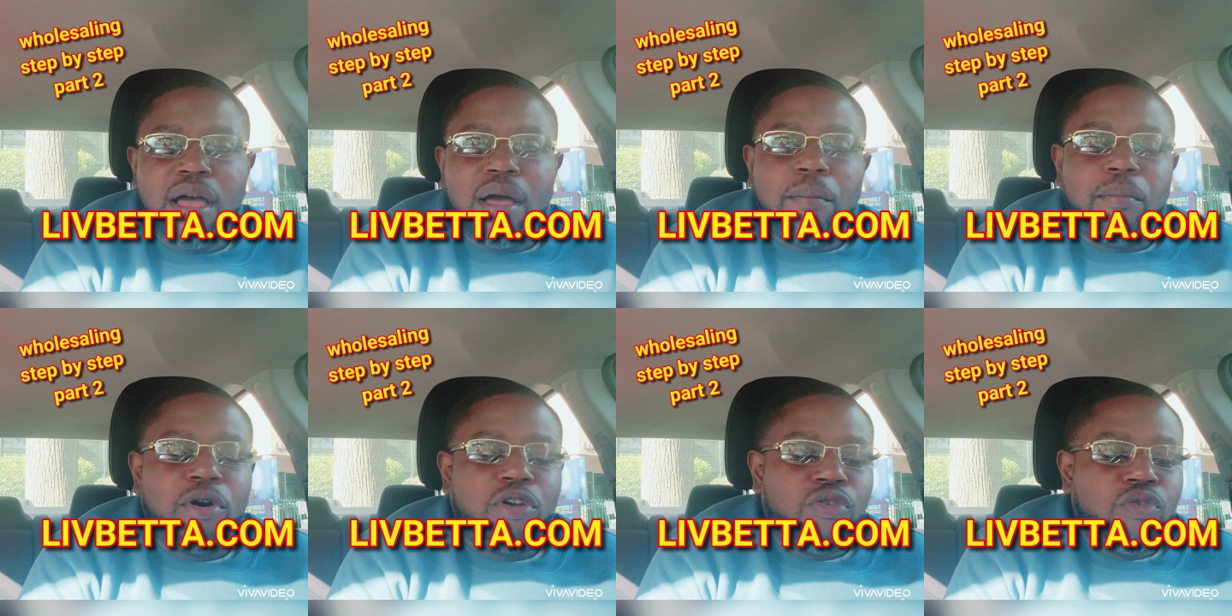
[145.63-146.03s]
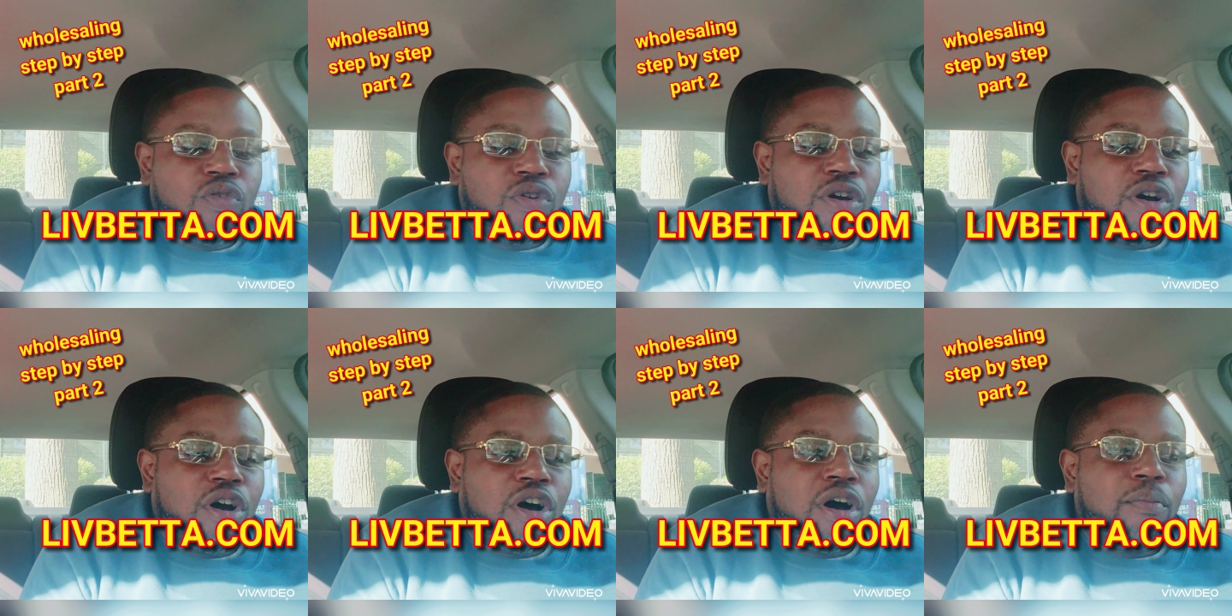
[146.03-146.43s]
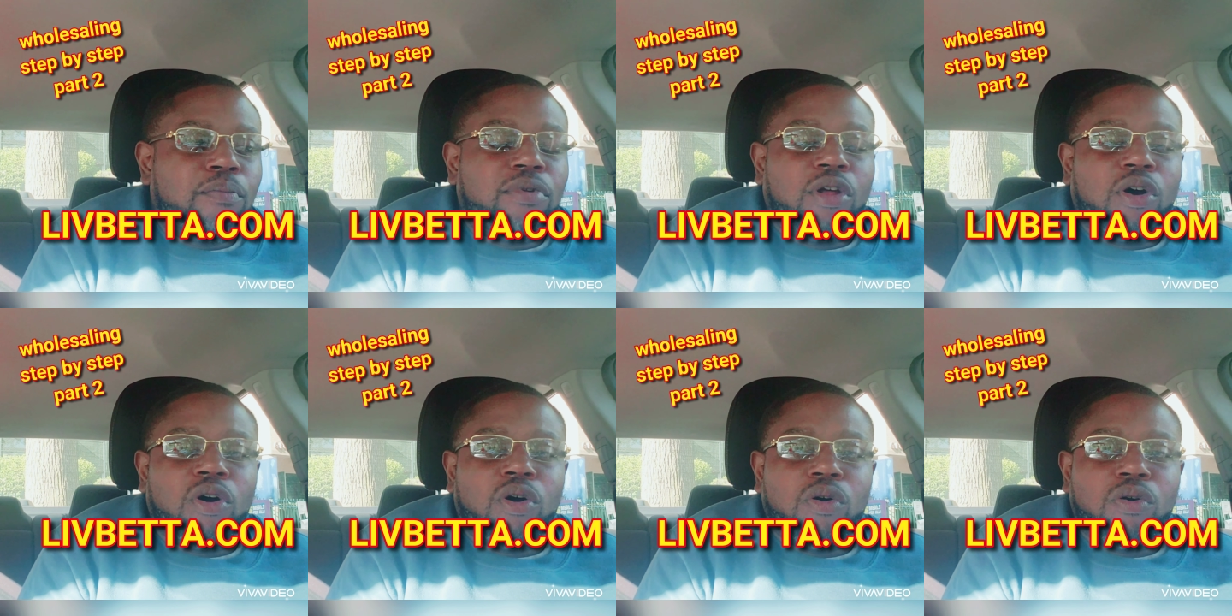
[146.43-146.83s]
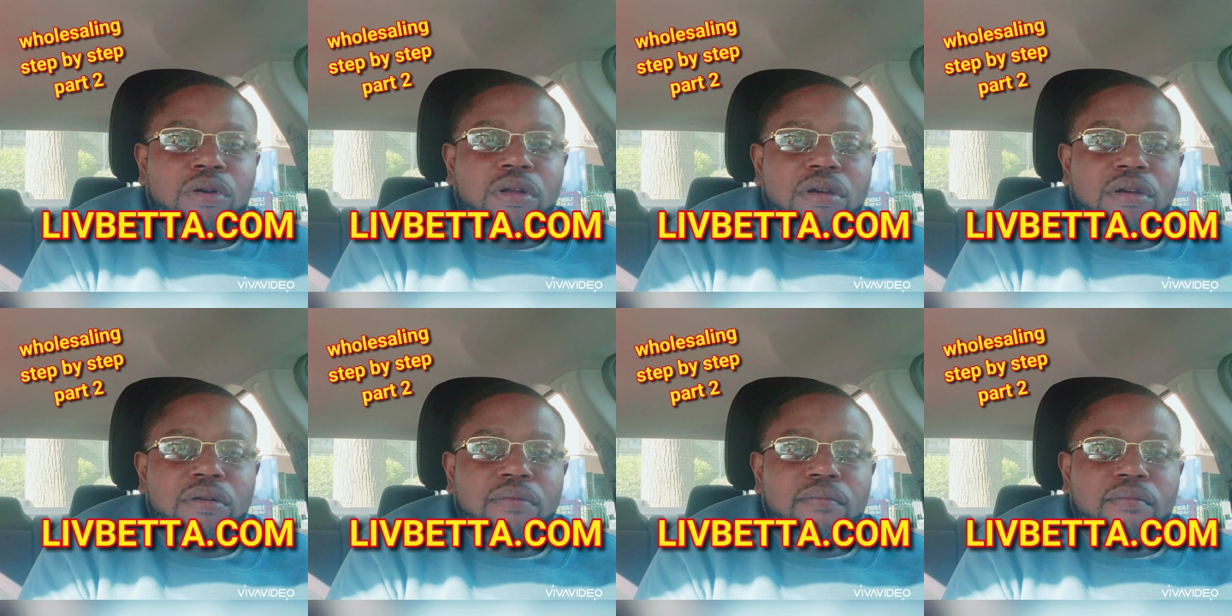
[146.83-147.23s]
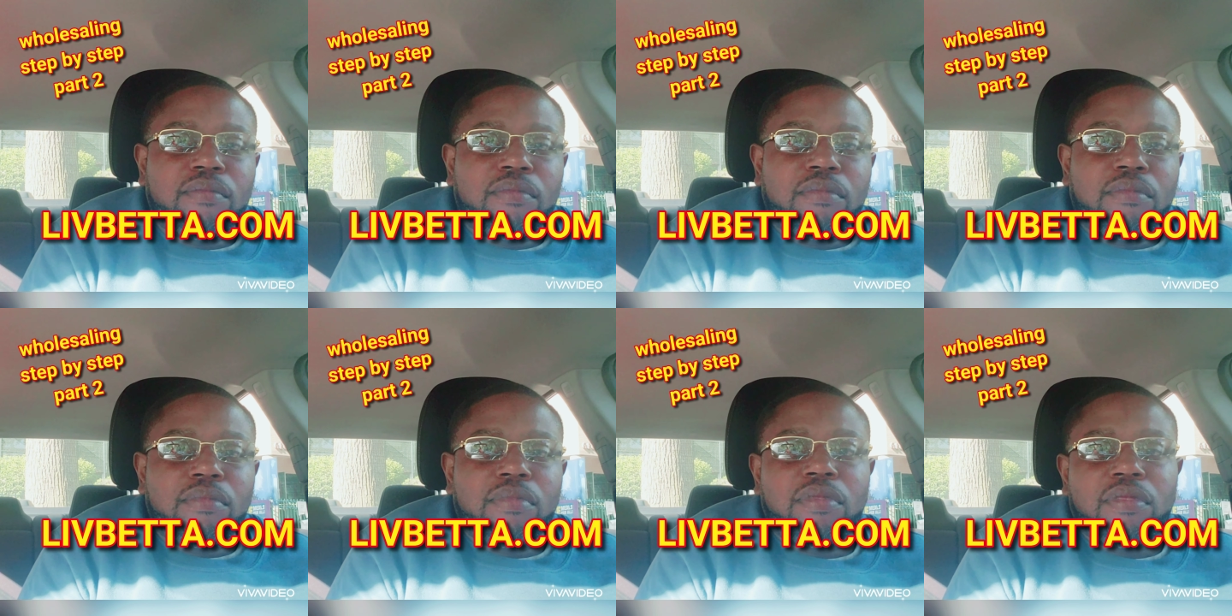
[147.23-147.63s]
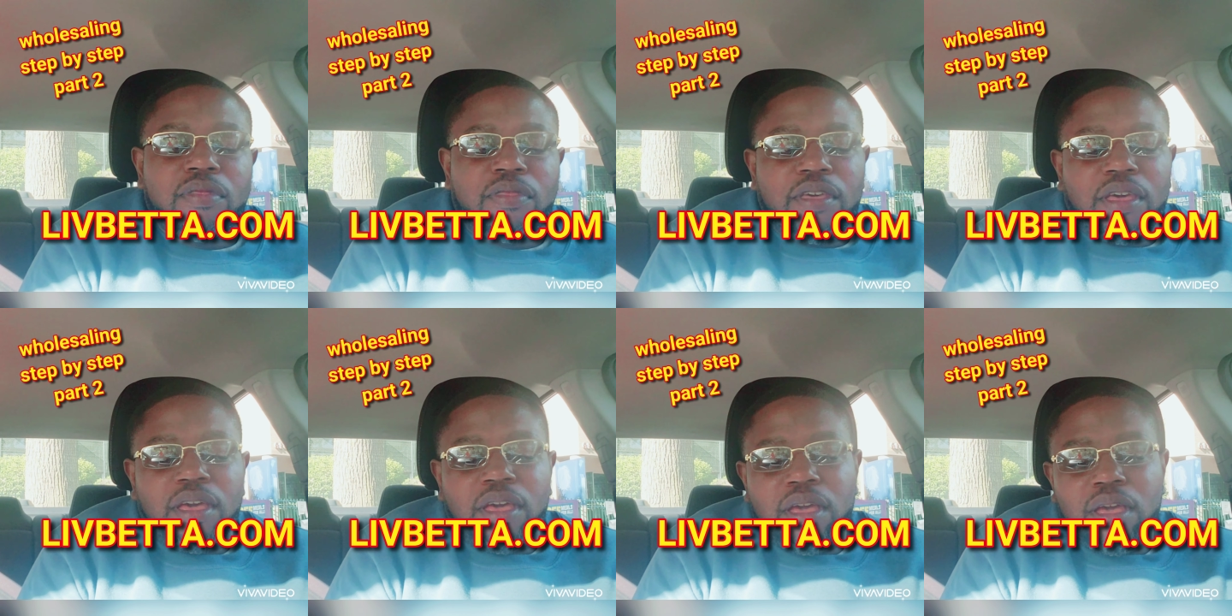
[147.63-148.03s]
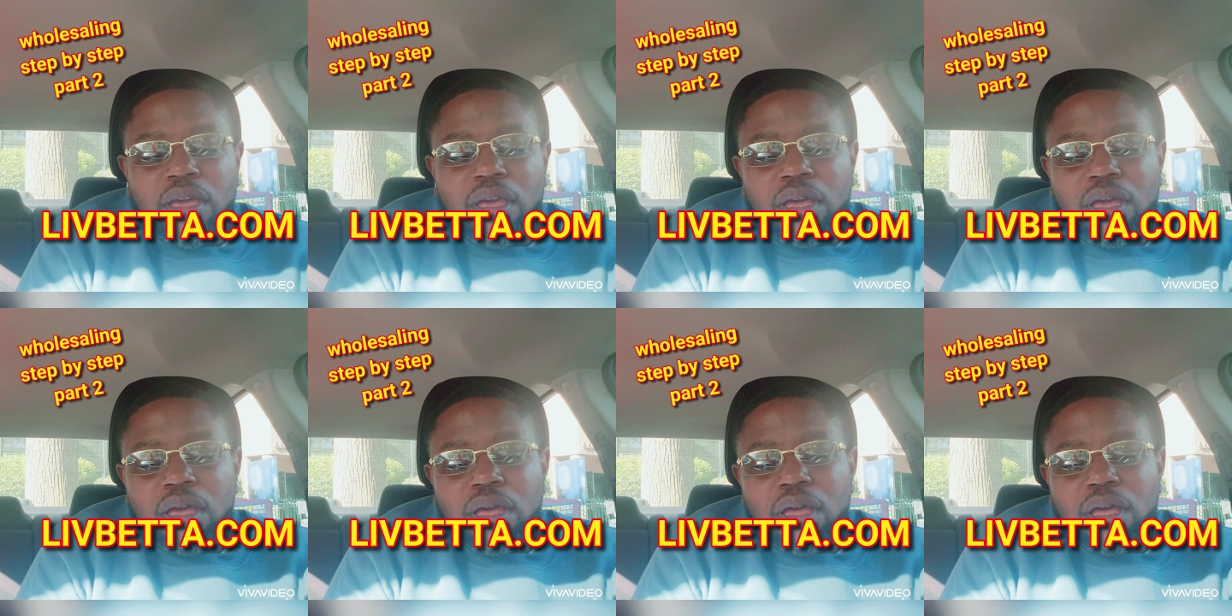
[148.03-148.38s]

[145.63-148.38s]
But you could upload the